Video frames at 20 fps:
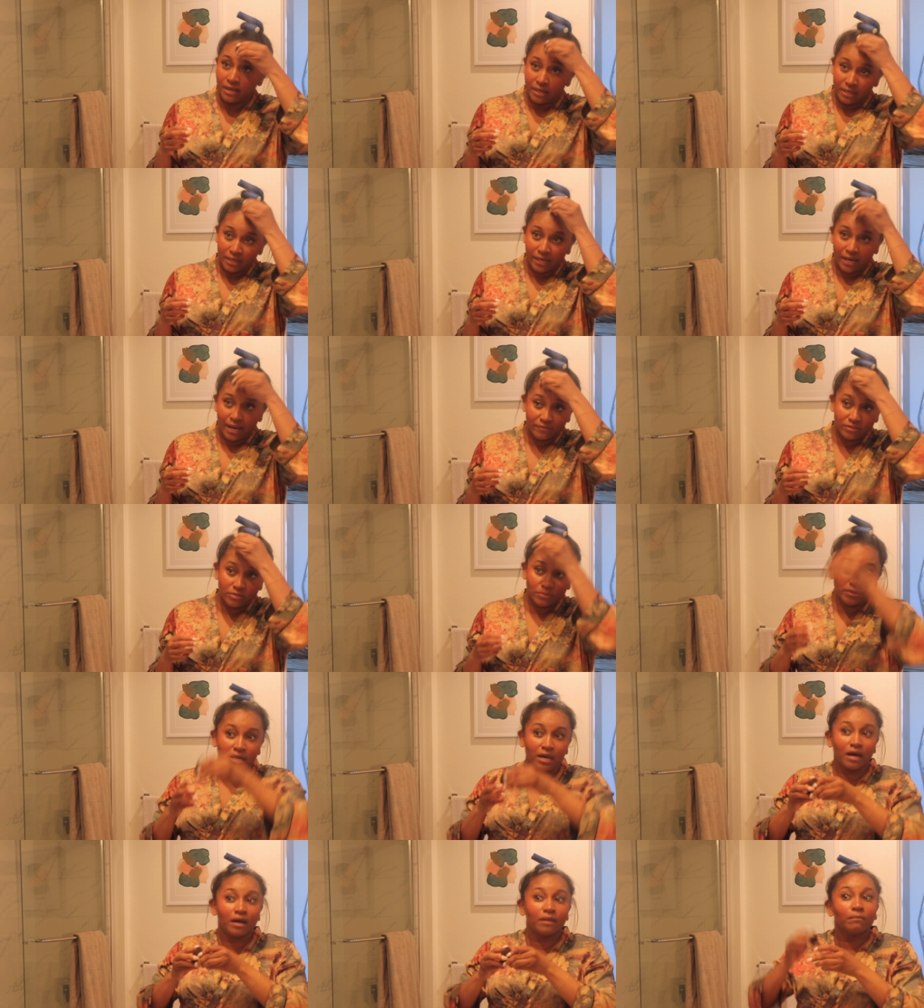gonna have to
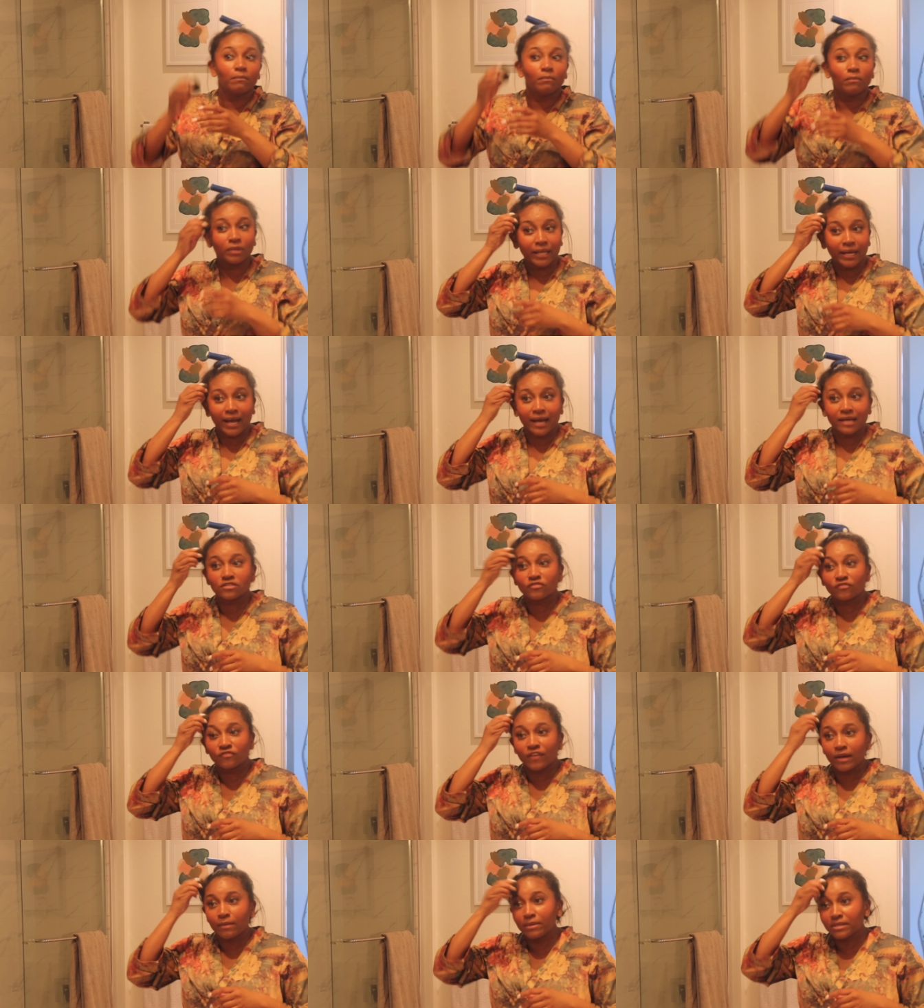become like as
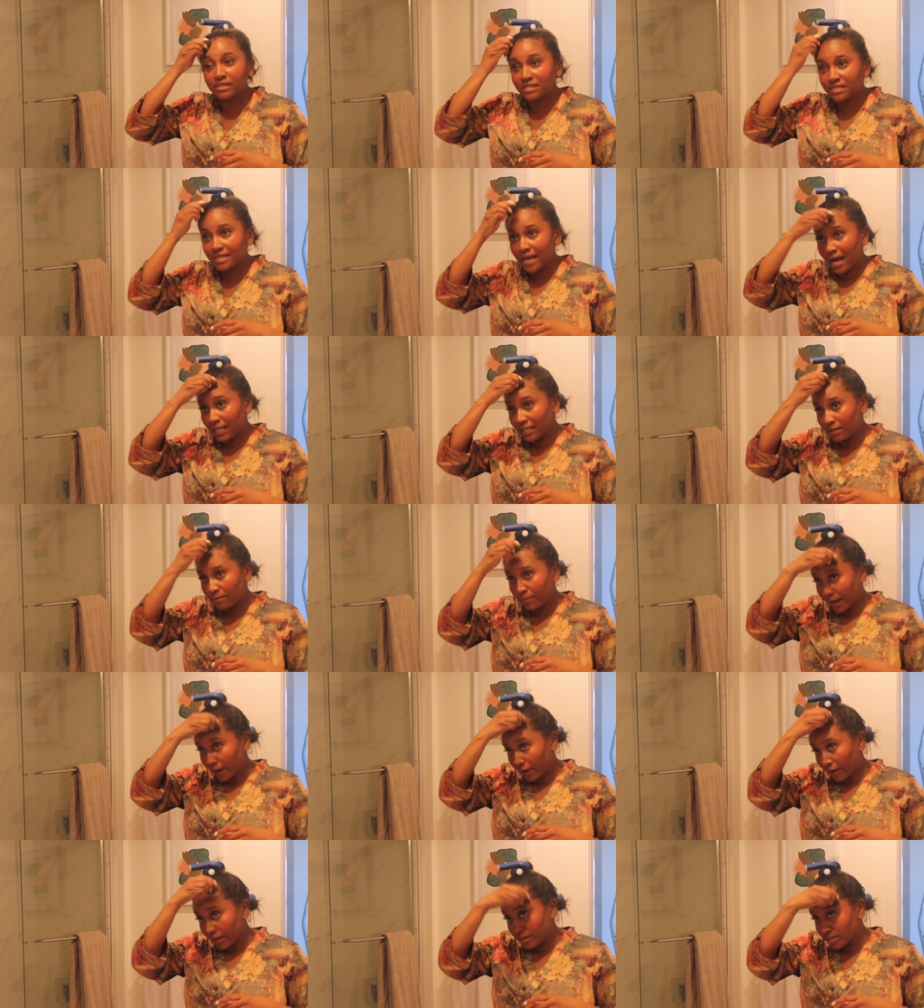famous as Halle
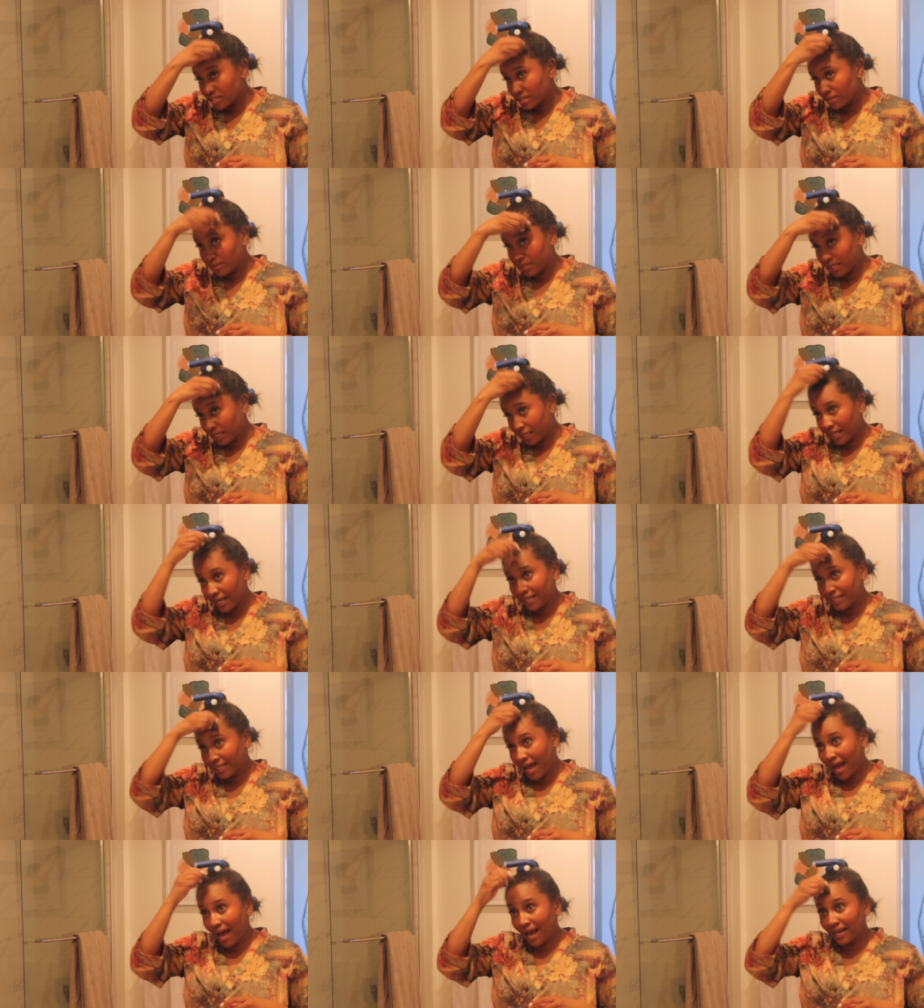Berry or something
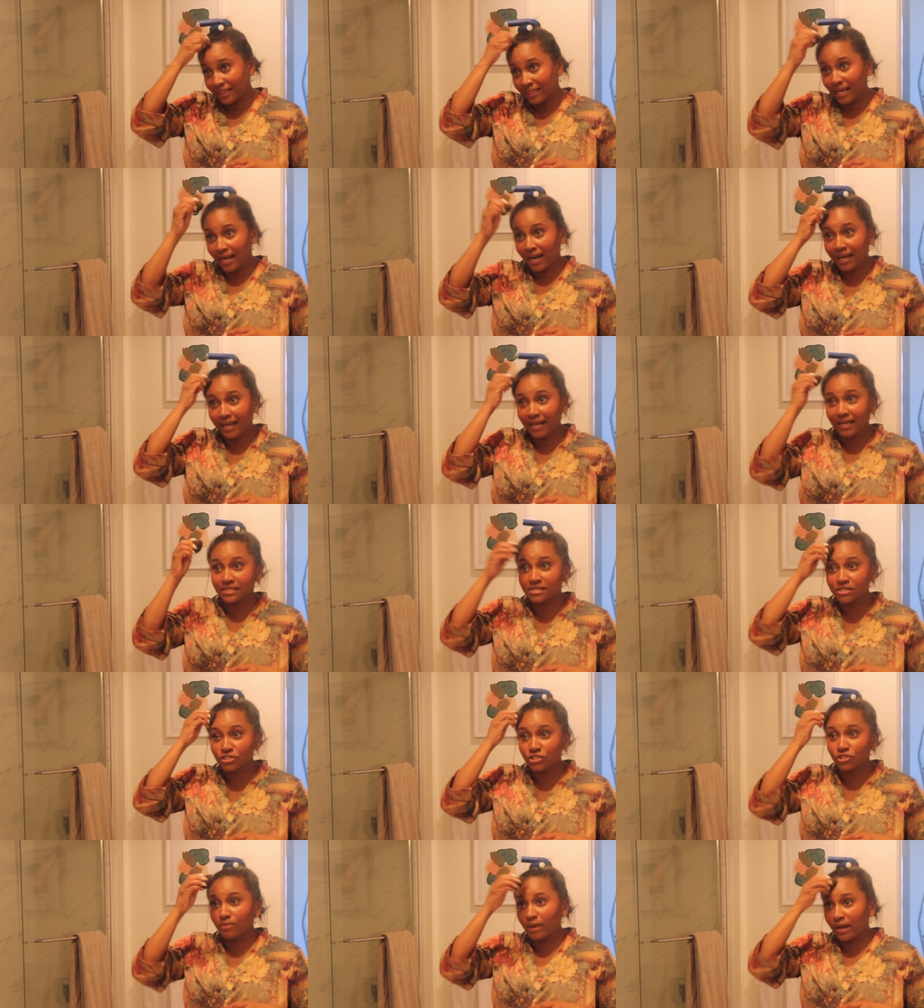like that, and then I get
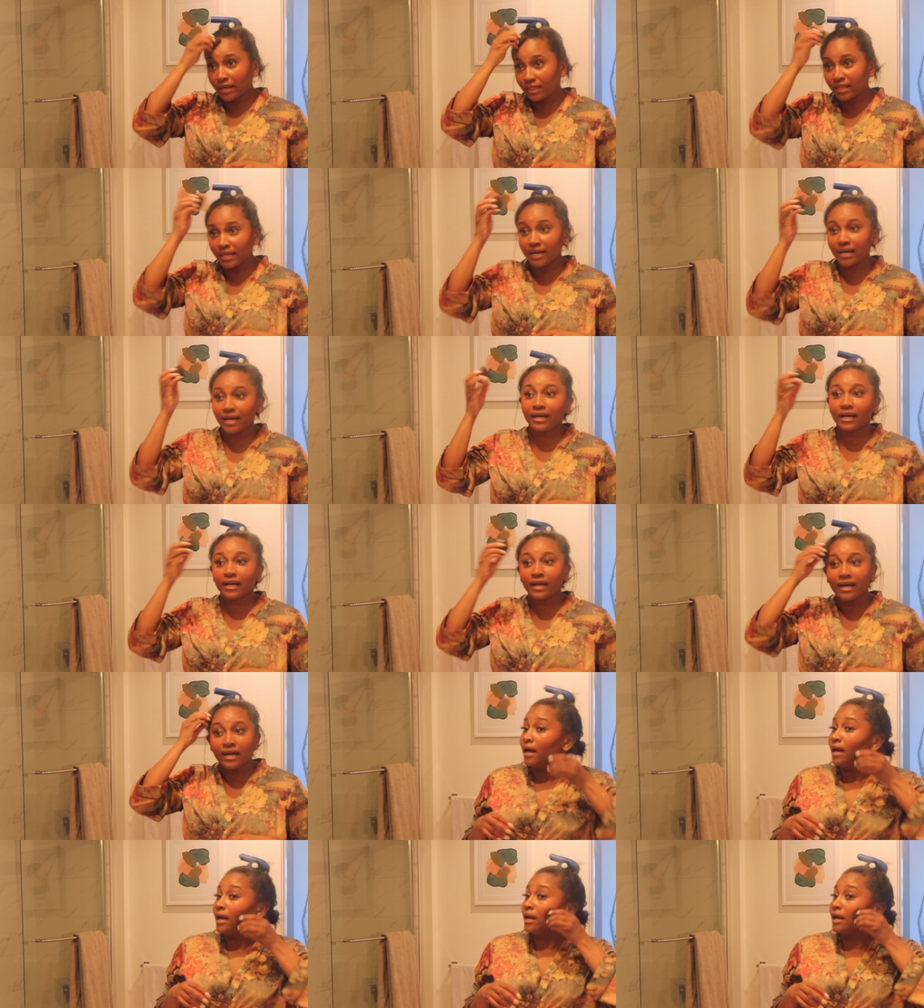to do my thing?